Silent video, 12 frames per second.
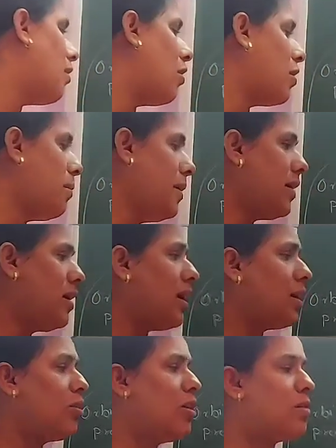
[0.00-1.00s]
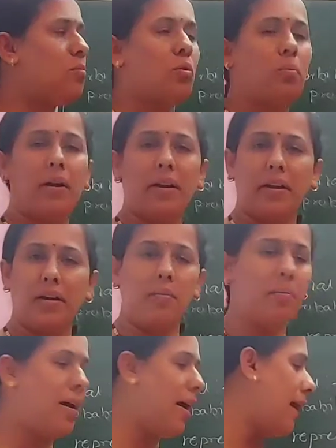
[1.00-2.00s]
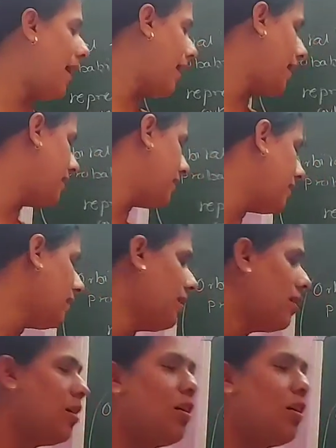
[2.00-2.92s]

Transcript: orbital angular momentum and the